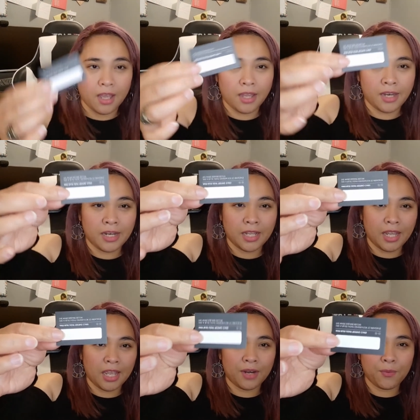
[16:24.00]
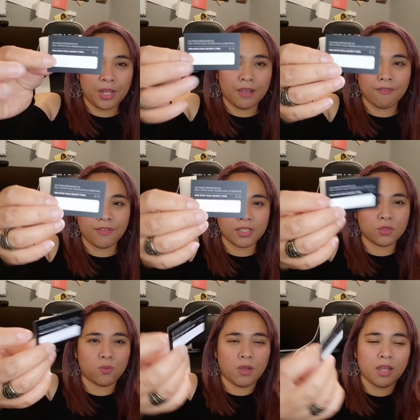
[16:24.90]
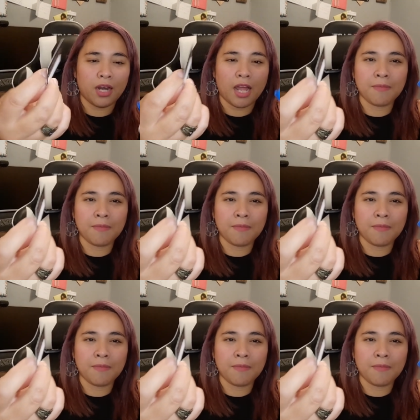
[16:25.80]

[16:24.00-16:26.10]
And then again, we have this one.